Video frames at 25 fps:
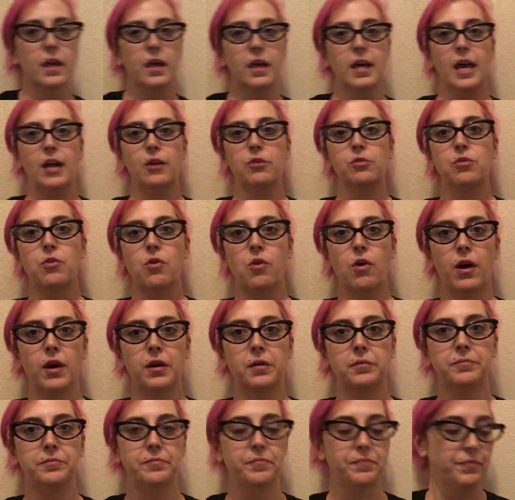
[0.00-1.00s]
kettle
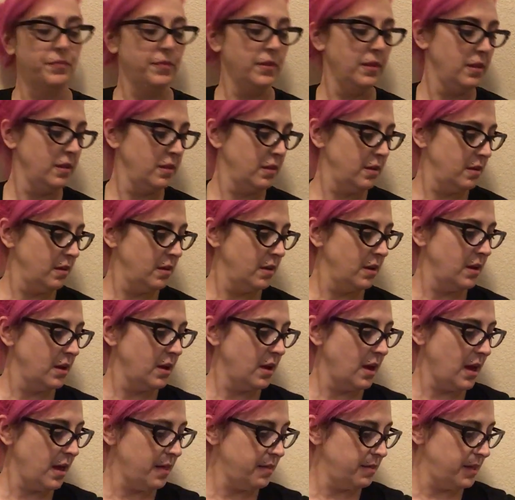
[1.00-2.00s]
corn,
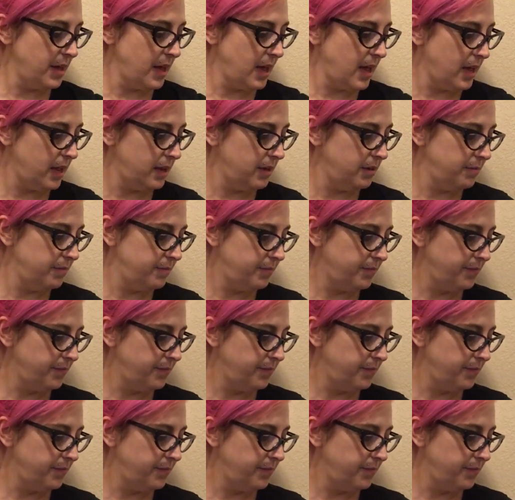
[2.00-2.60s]
and then